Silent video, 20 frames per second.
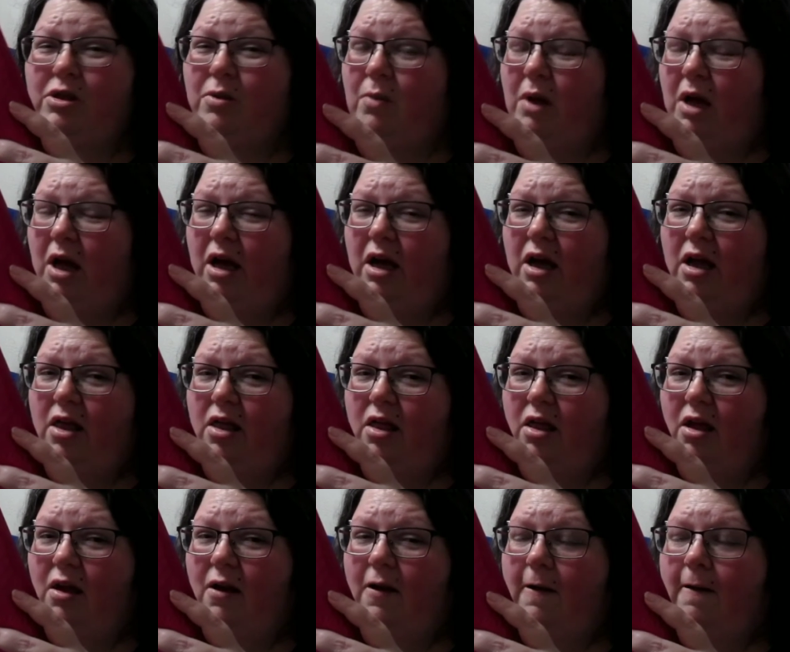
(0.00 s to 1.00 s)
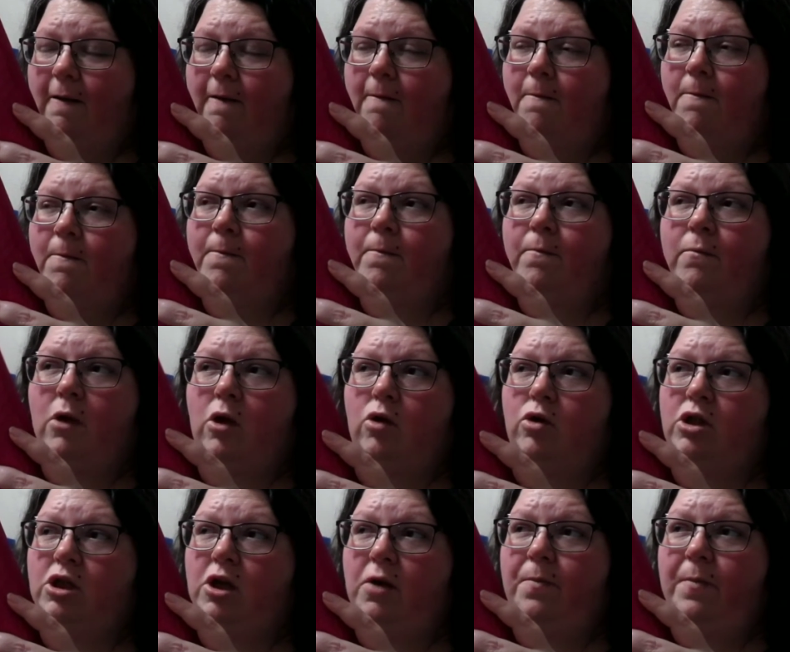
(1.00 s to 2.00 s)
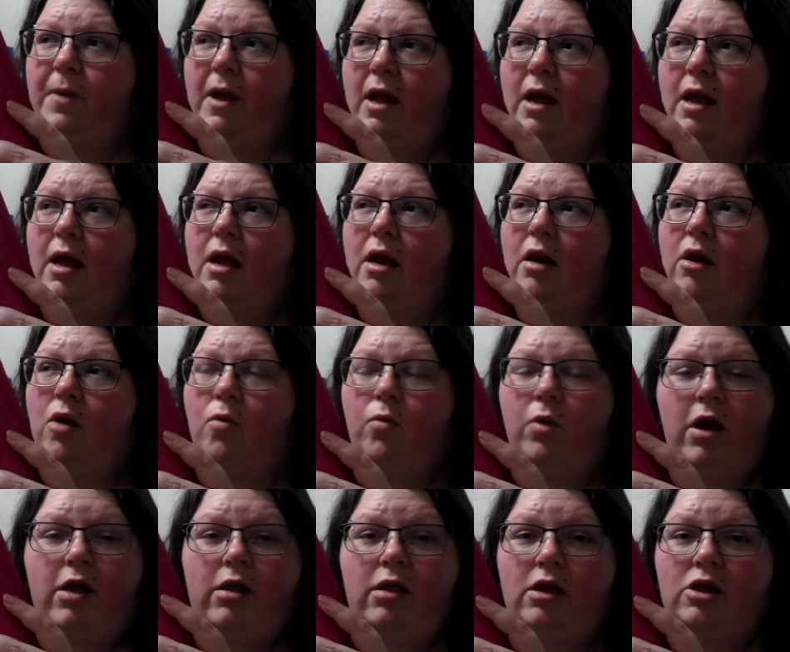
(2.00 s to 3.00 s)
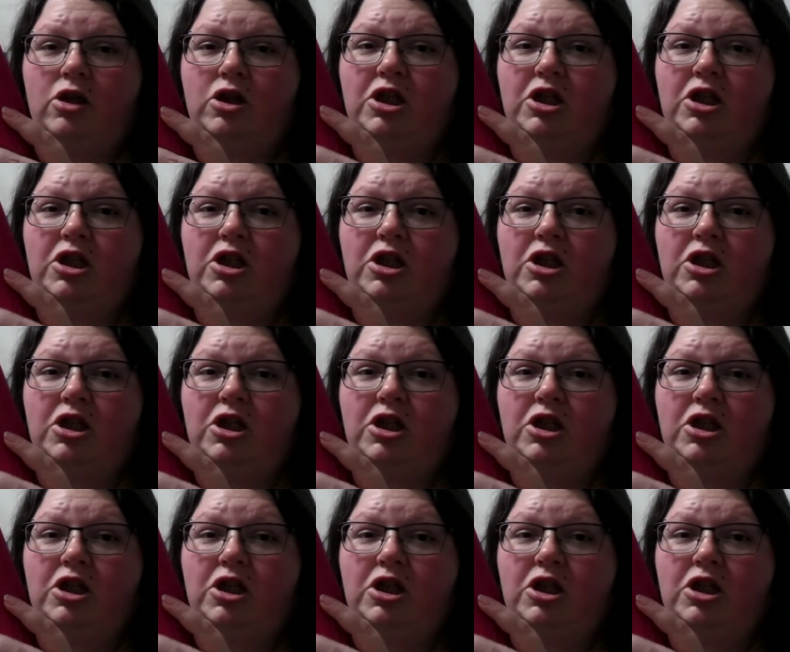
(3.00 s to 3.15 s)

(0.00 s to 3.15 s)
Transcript: a month. No shipping, no nothing.